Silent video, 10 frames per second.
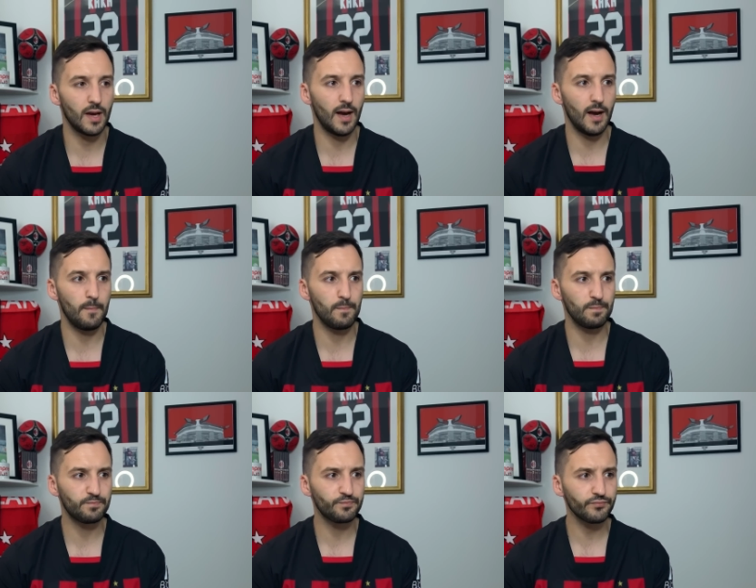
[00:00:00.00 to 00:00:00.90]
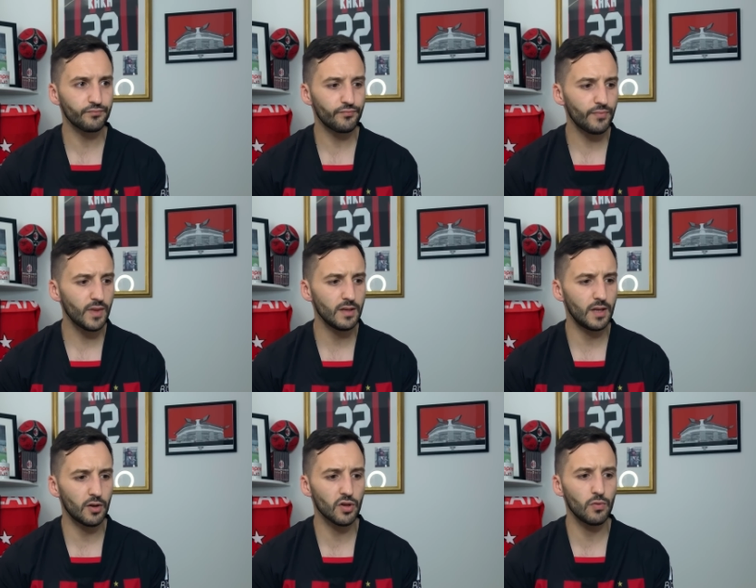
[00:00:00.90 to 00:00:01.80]
Um, you
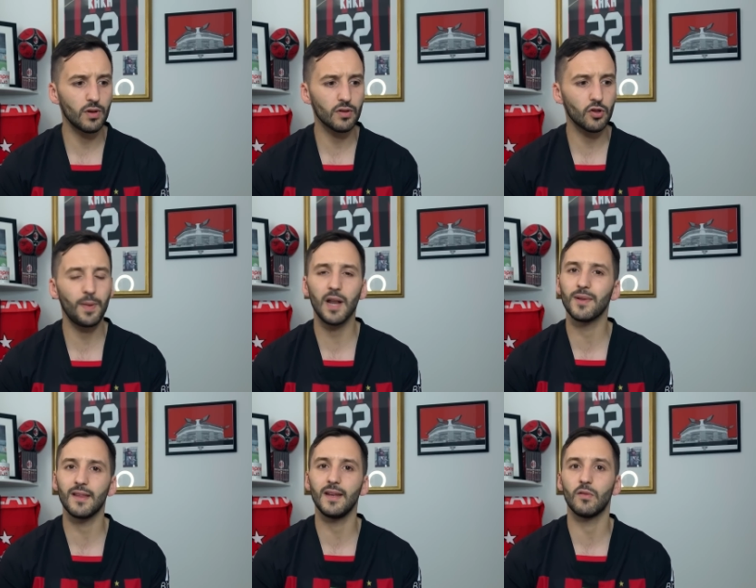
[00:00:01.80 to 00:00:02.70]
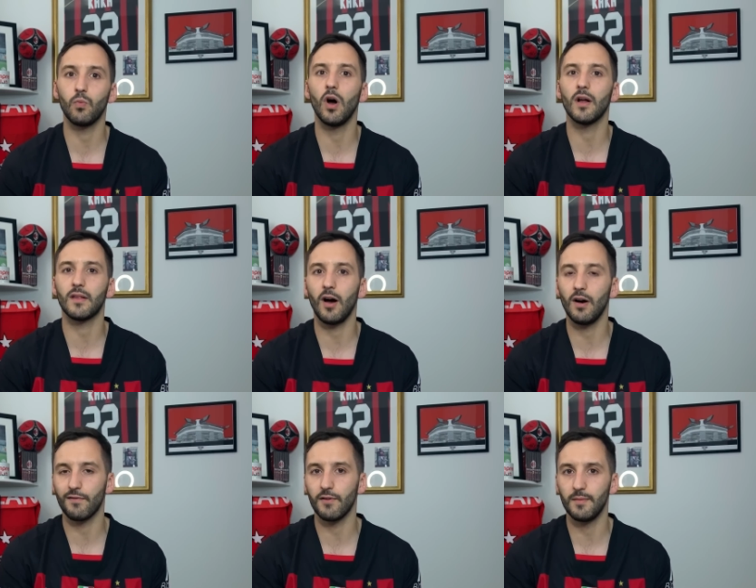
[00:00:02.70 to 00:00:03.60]
know, so so Paolo Maldini's work cut
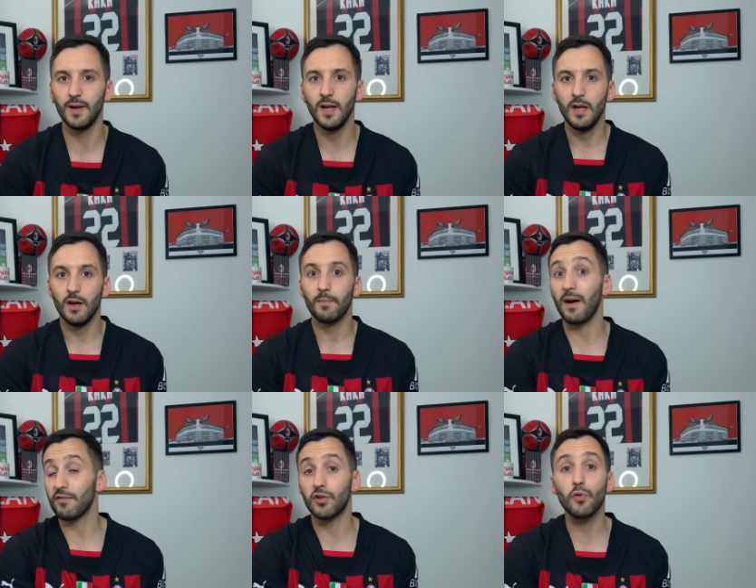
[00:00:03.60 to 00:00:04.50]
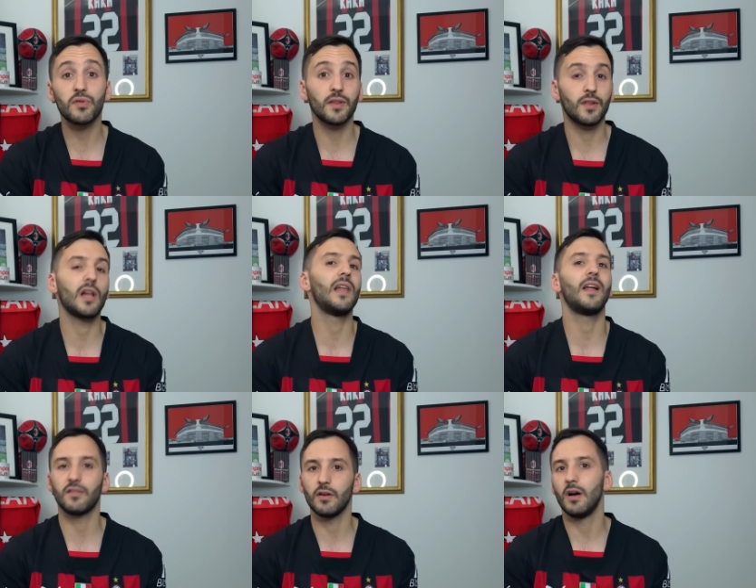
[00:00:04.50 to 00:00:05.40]
out for him by reducing the
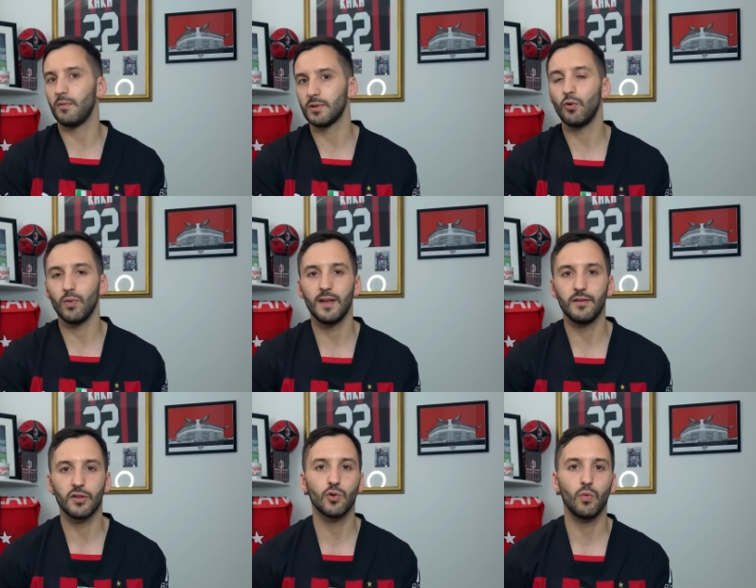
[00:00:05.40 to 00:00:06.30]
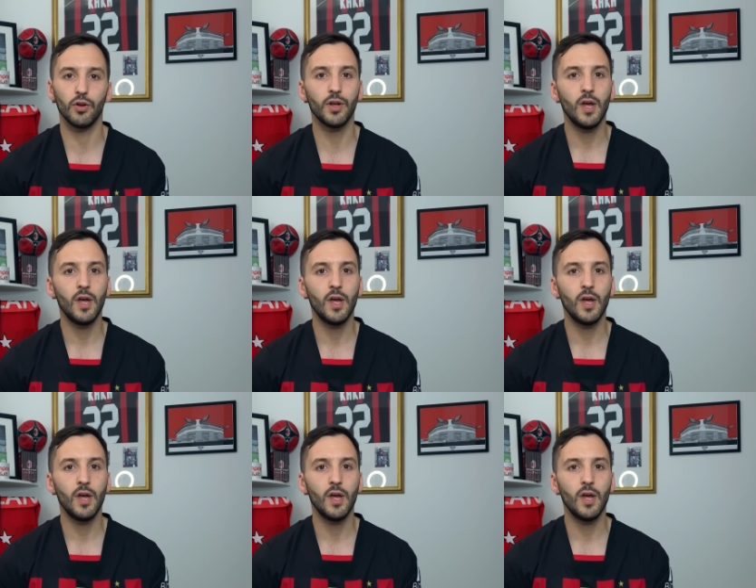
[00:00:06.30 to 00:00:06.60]
clutter, I would call it, in the squad.